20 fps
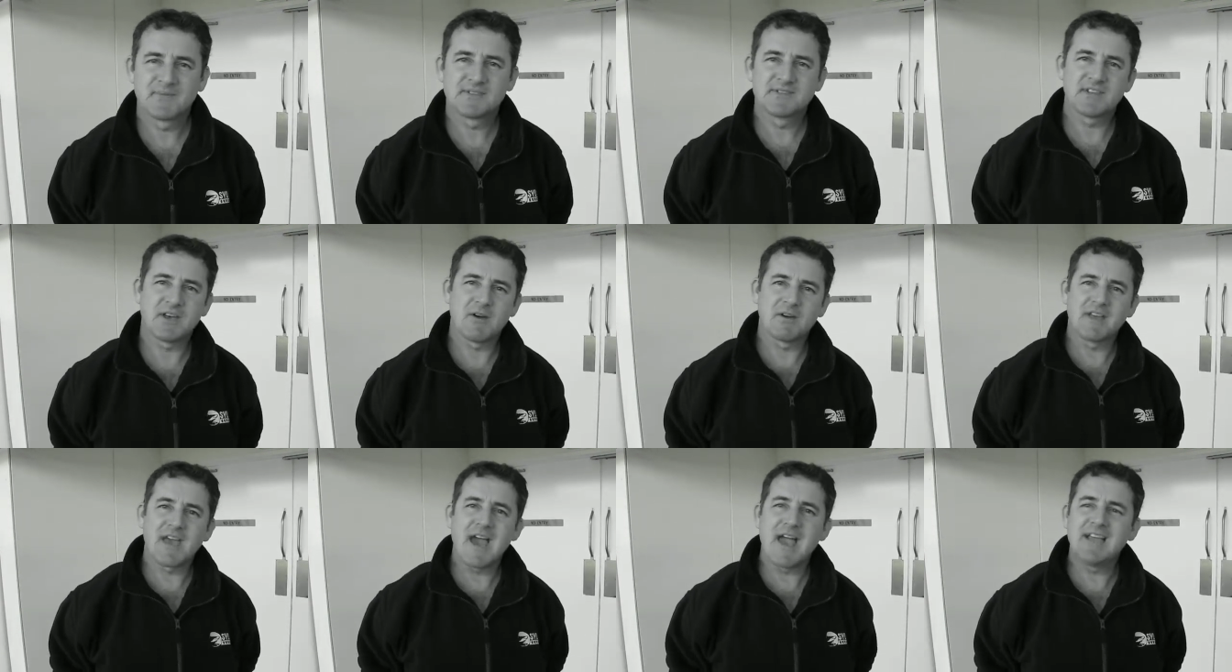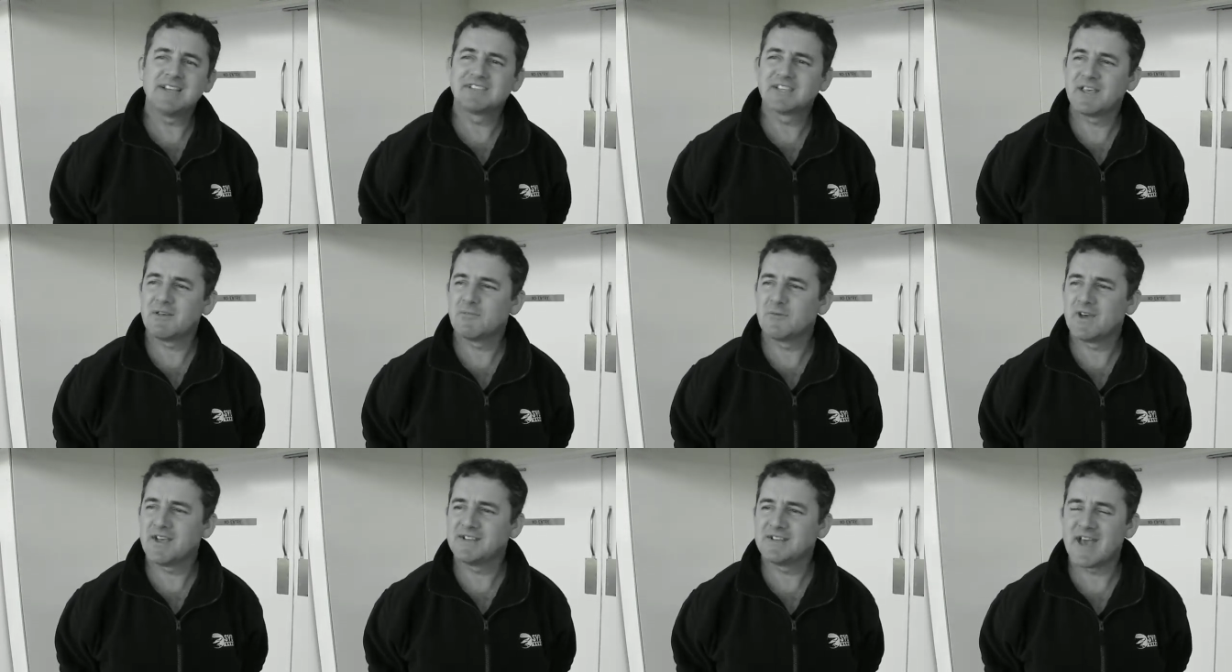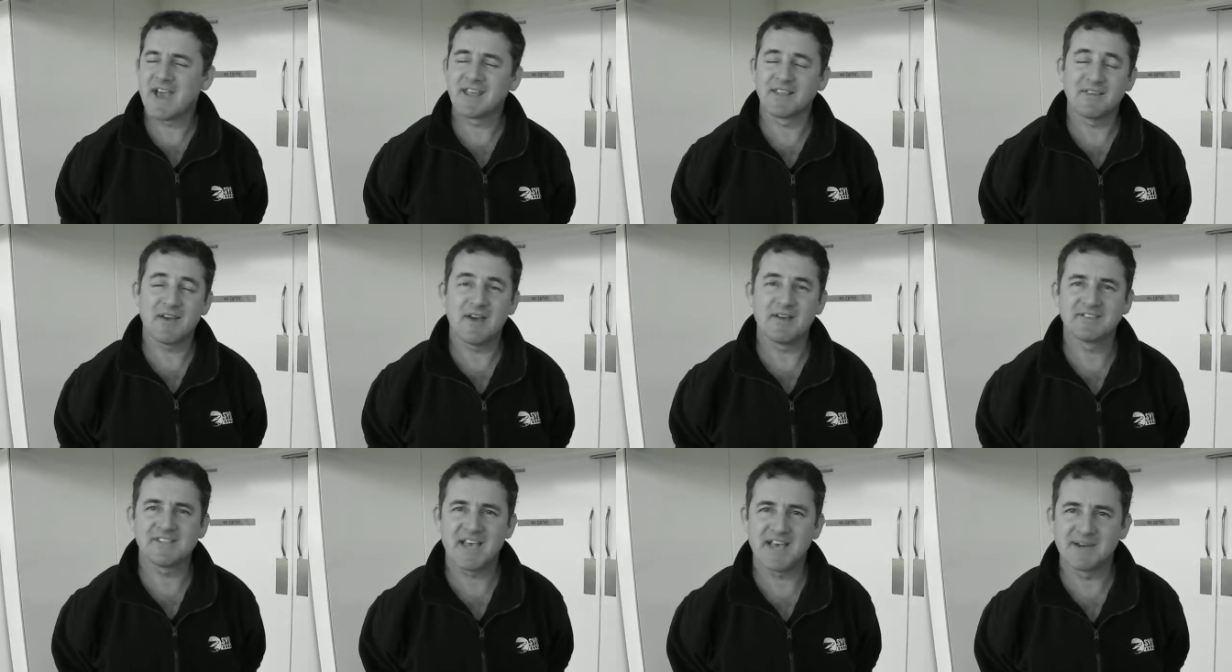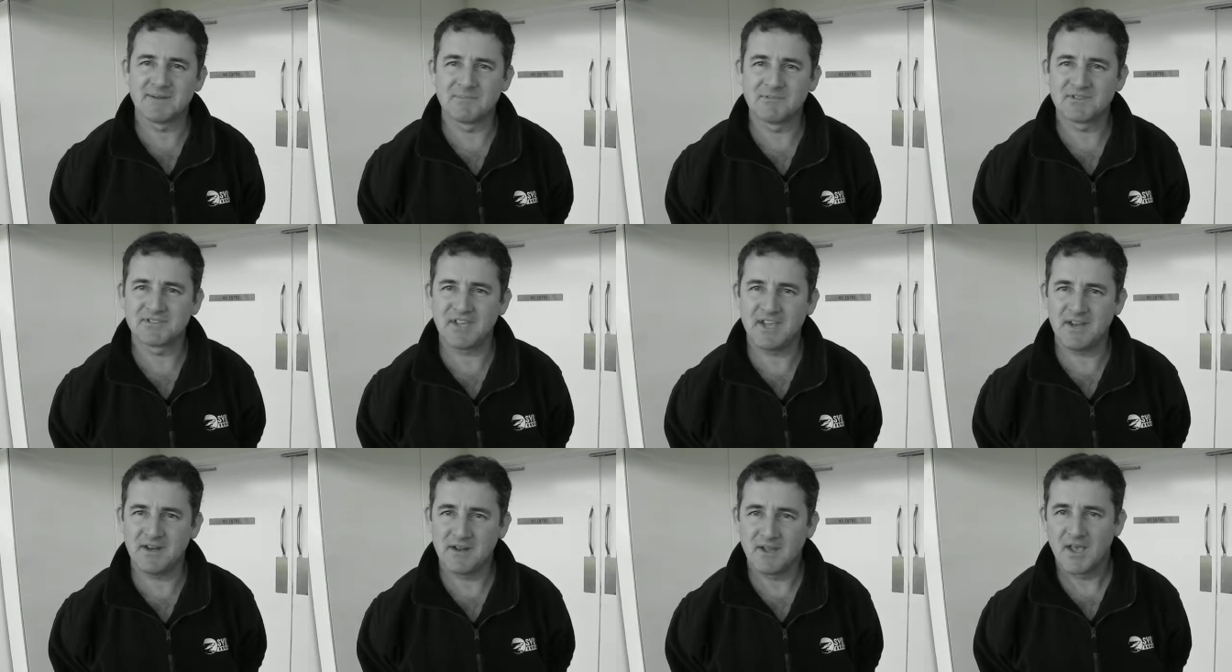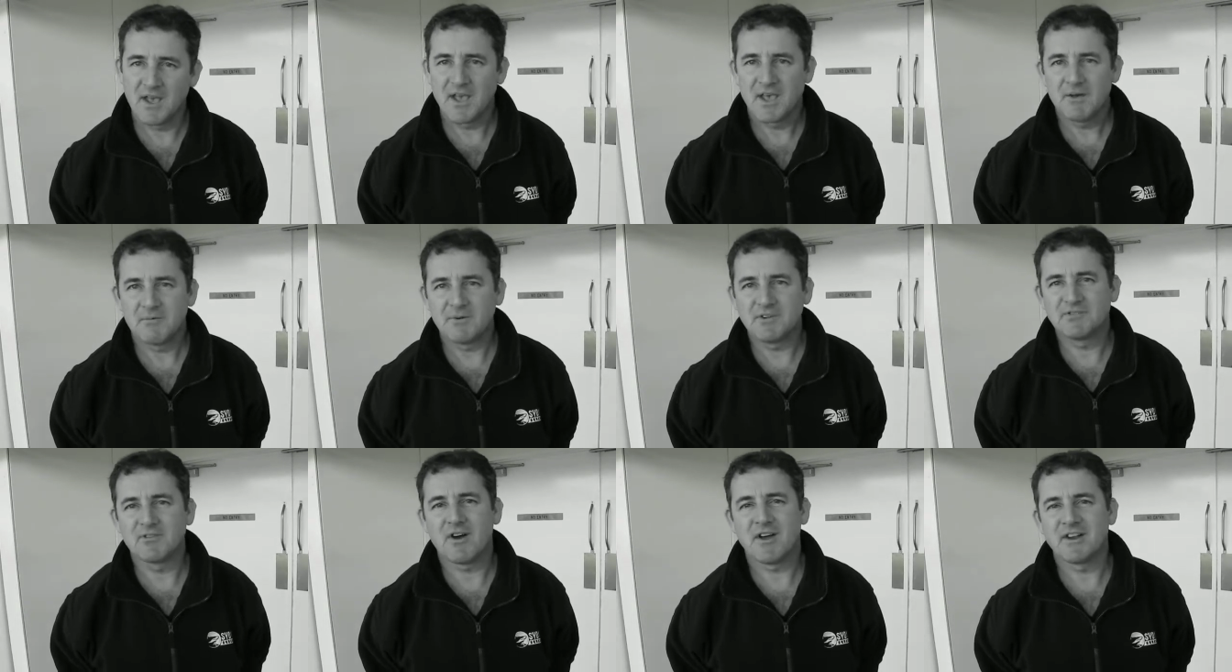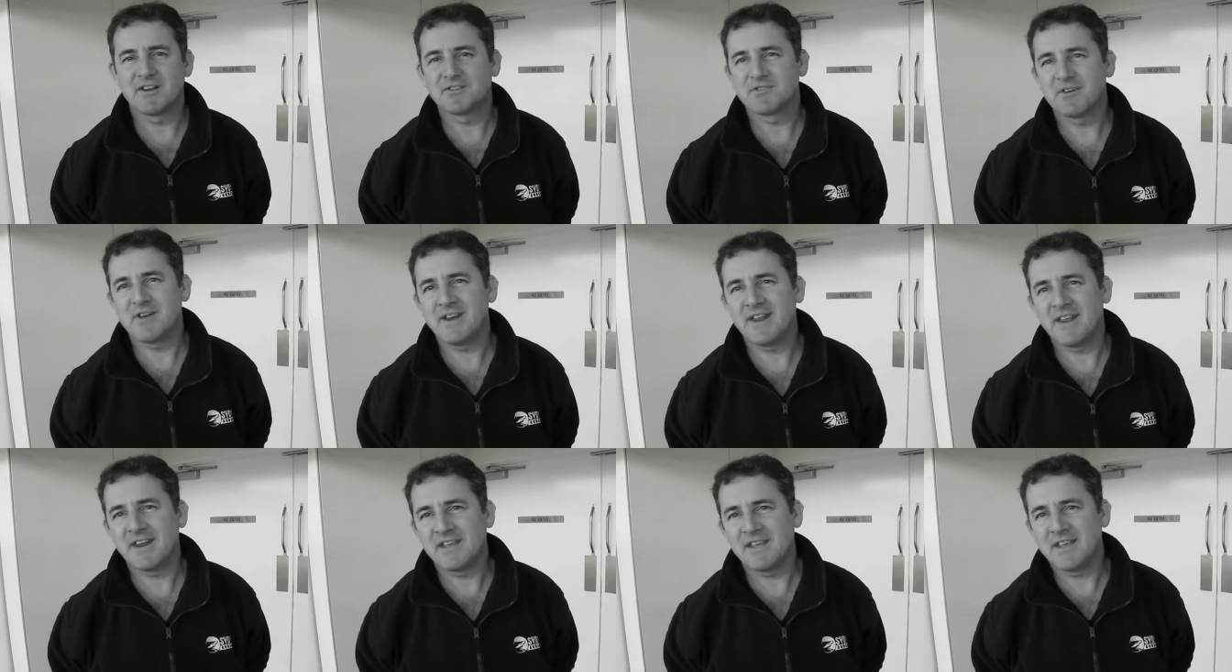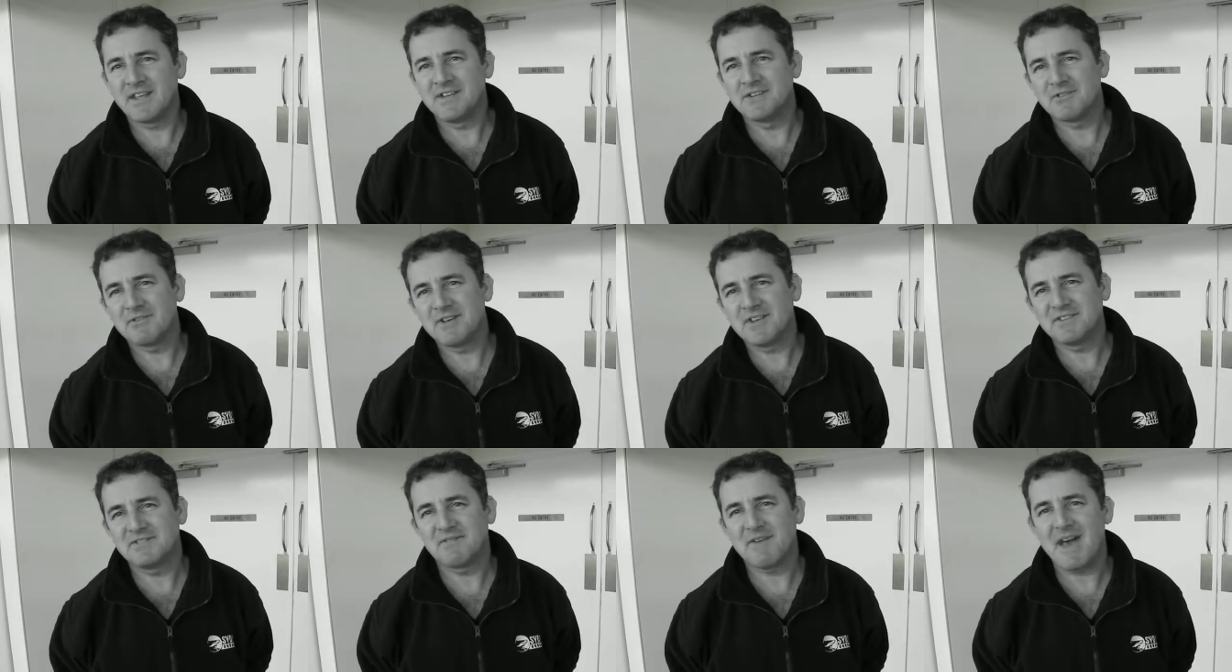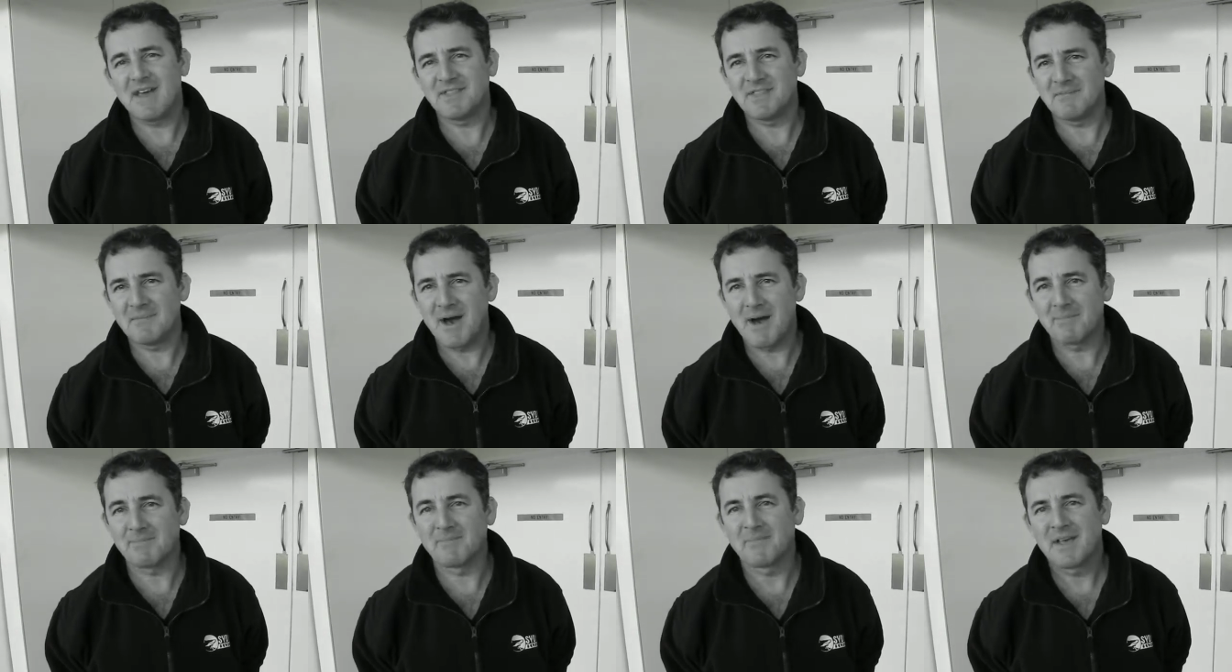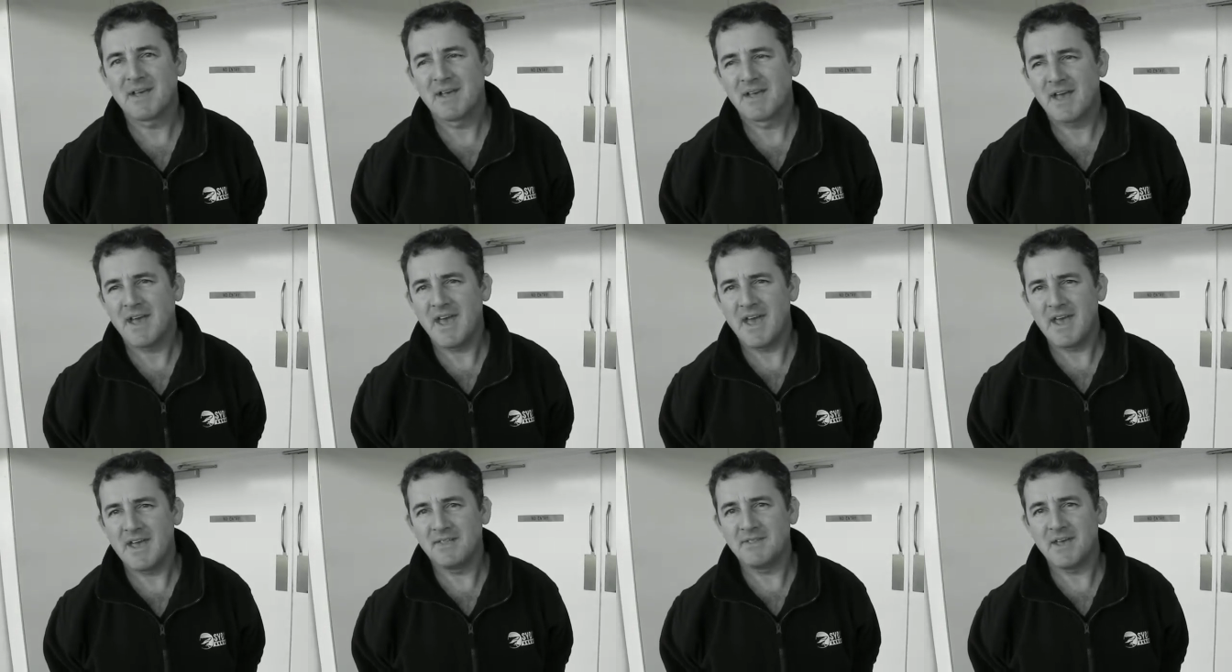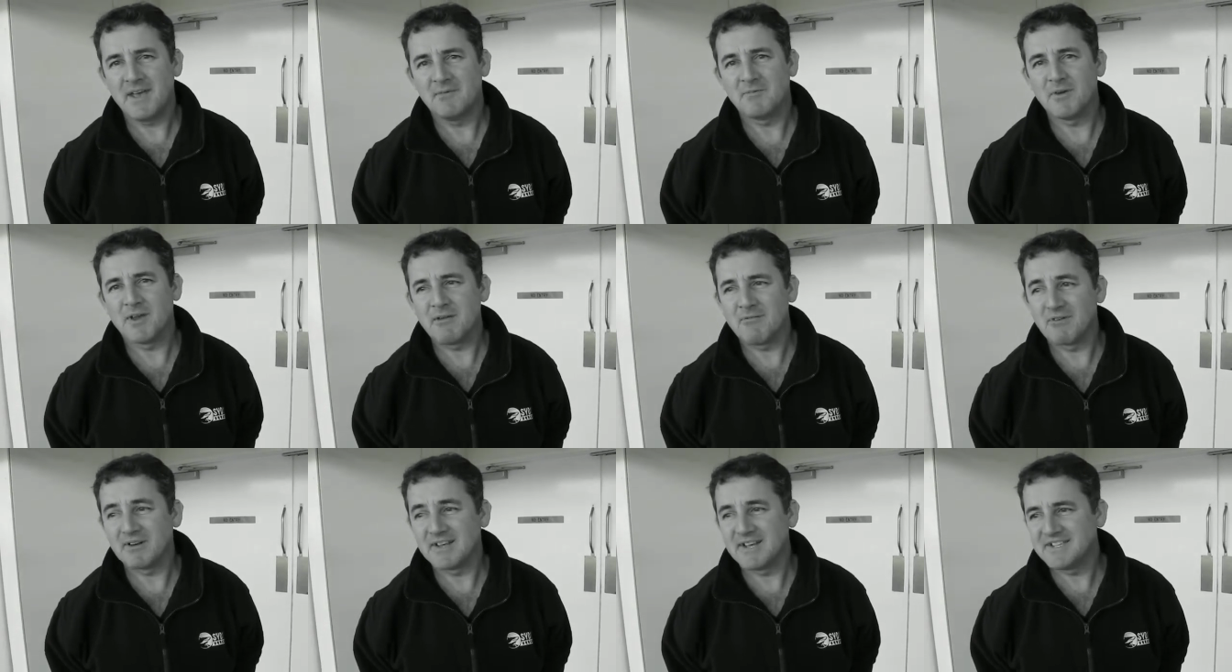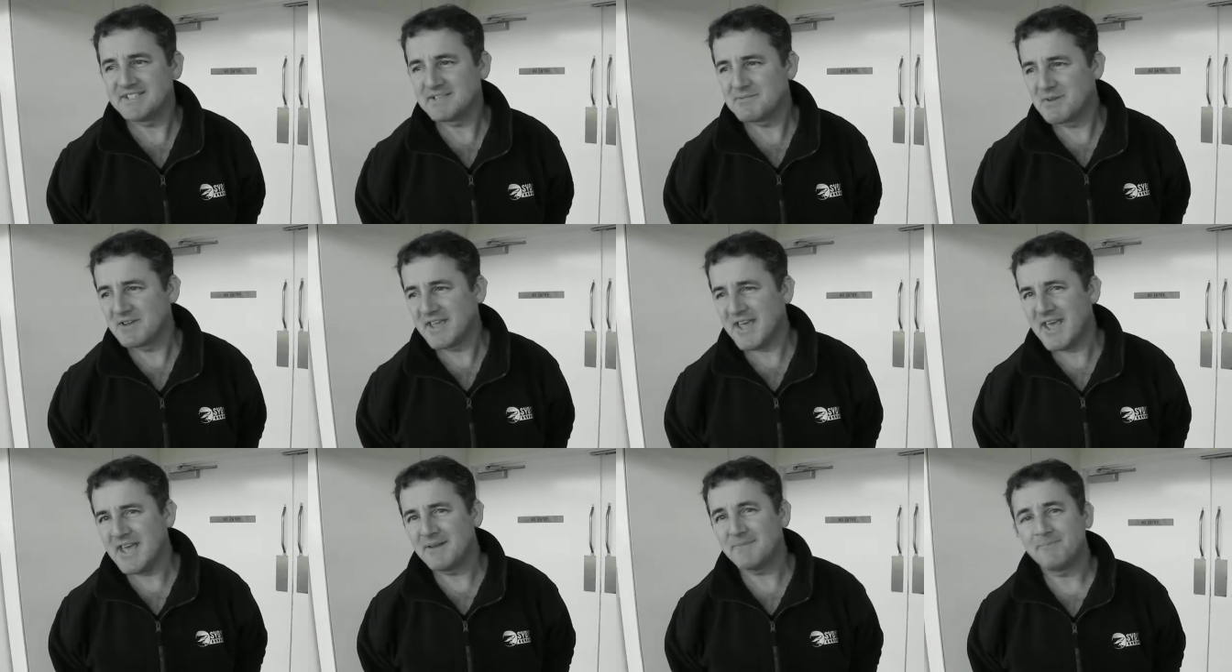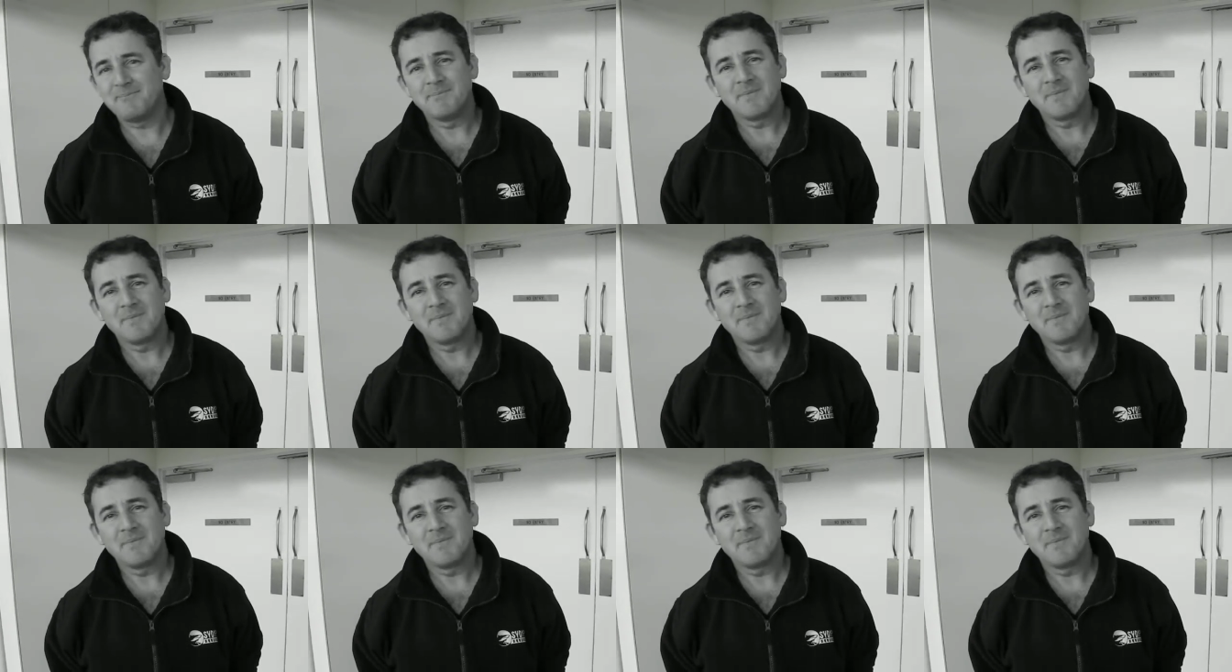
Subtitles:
So occasionally we take those animals in, we try to treat any injuries, fatten them up, and then re-release them again.